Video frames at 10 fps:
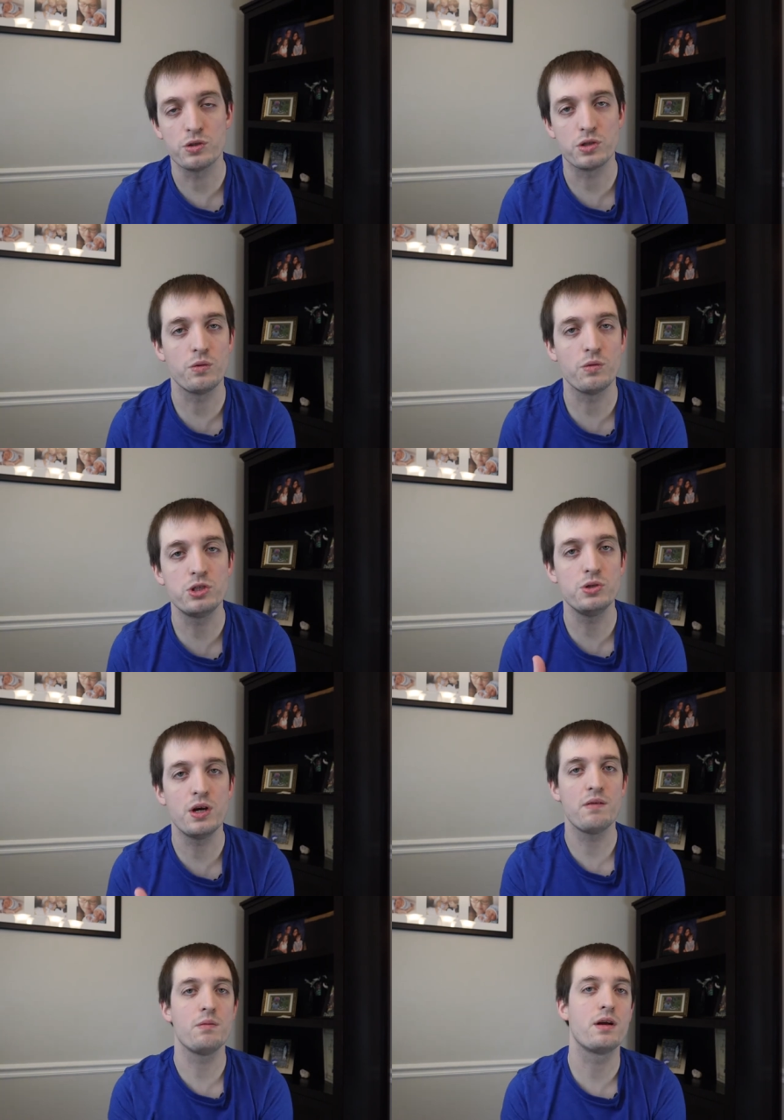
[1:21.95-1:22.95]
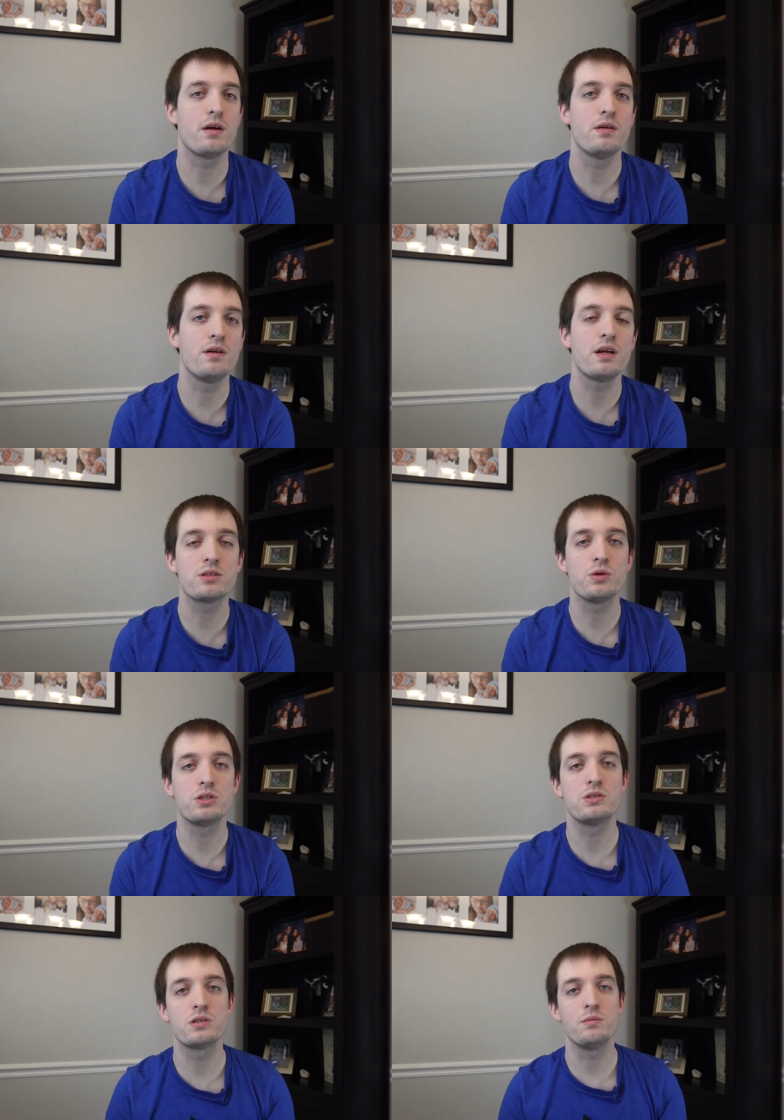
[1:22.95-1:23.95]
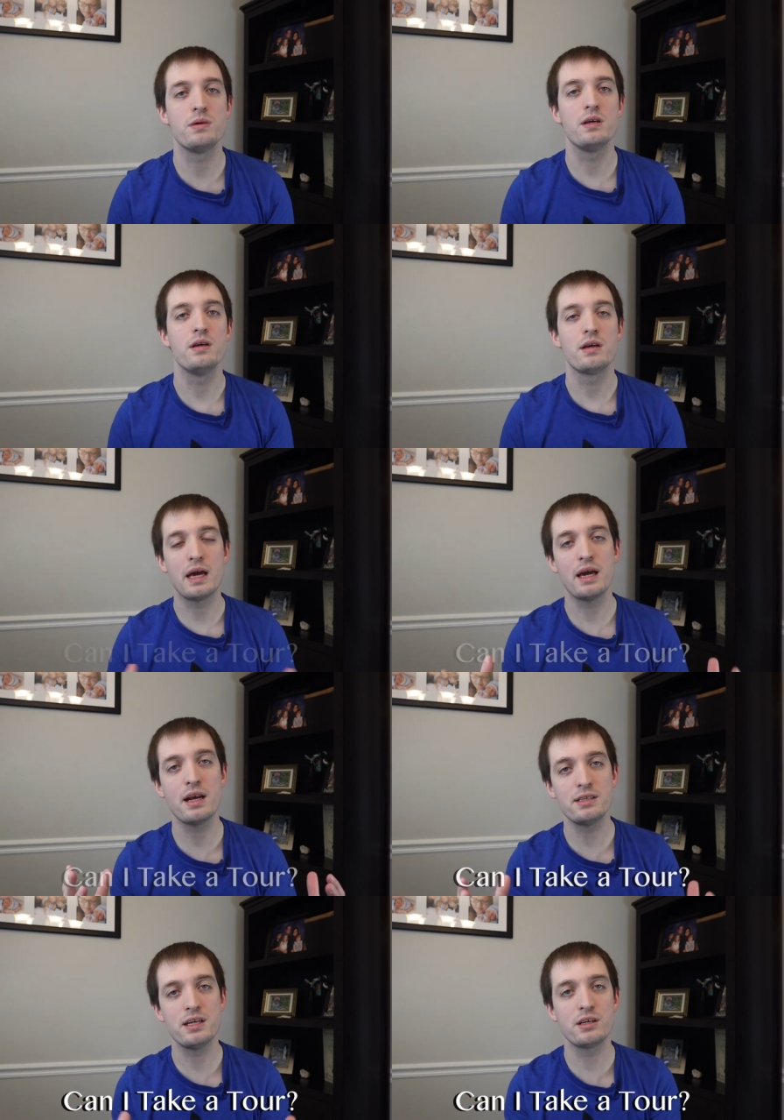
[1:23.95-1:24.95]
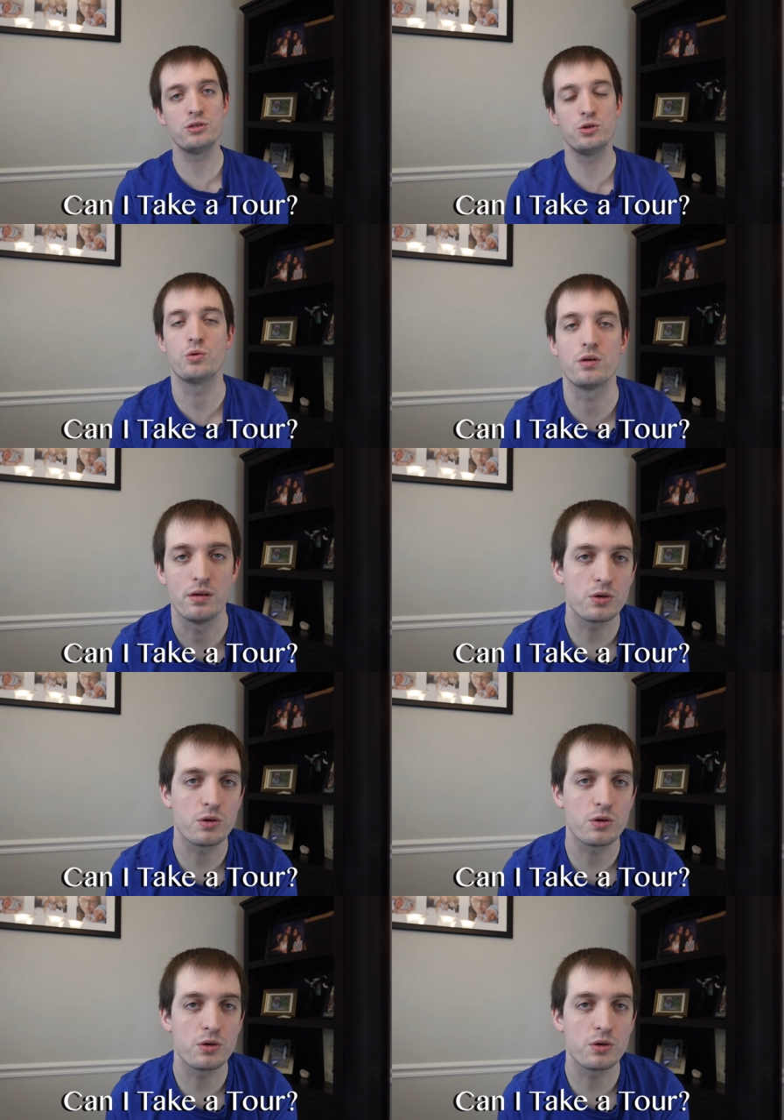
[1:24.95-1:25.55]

So once you have them there, your next question is going to be, can I take a tour?